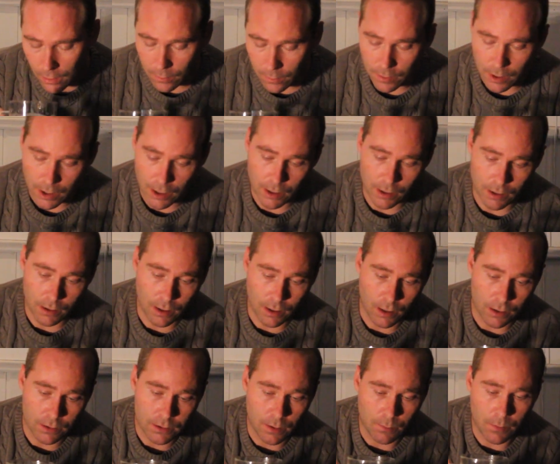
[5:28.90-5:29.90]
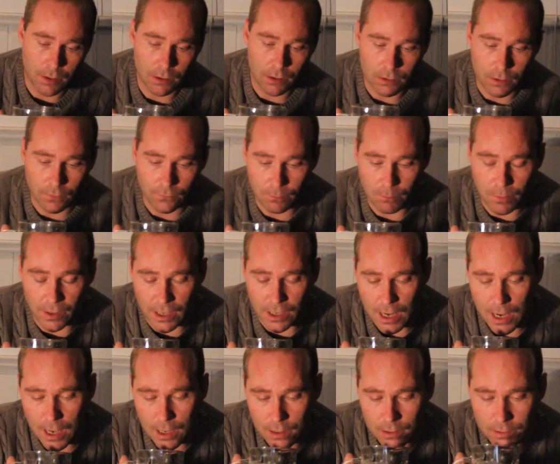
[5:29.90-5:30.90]
I'm getting some hint of
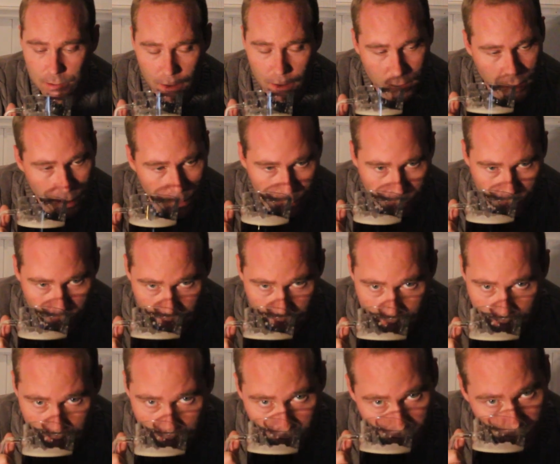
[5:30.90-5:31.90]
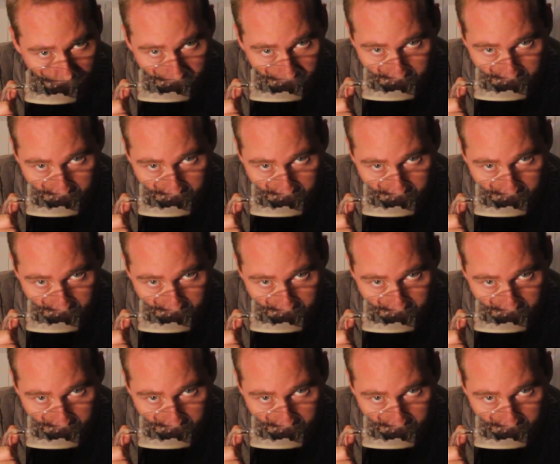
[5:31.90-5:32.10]
bananas, a little bready,